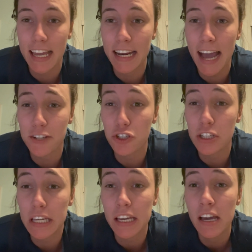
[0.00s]
And
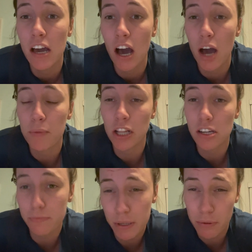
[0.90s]
actually, a
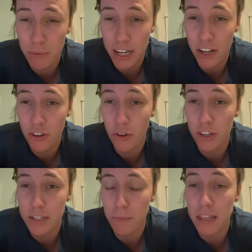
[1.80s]
lot of people might not know
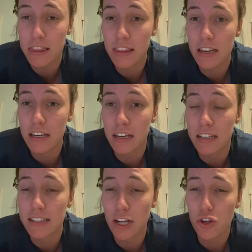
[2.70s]
this, but the
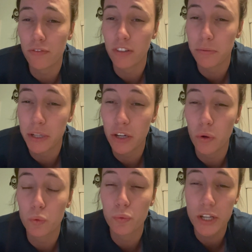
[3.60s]
Statue of Liberty
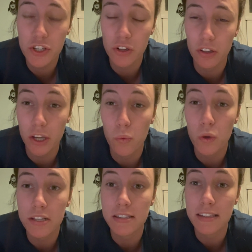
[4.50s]
originally
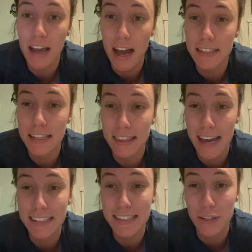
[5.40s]
was not
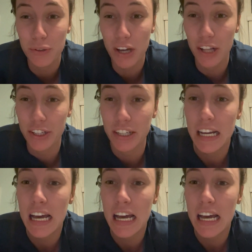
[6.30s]
that teal color.